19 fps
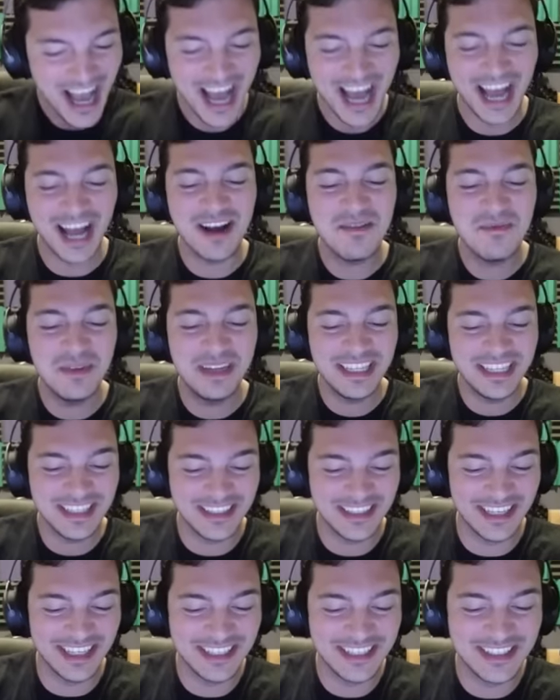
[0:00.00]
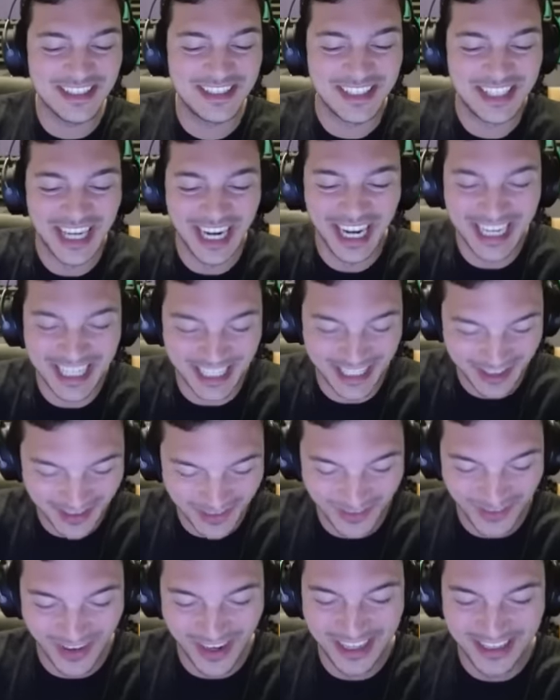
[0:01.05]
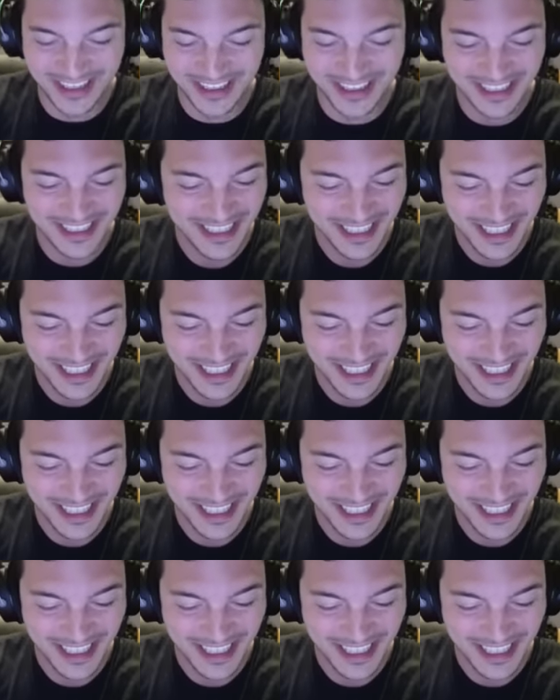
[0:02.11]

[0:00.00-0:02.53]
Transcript: How many are on your side of the water?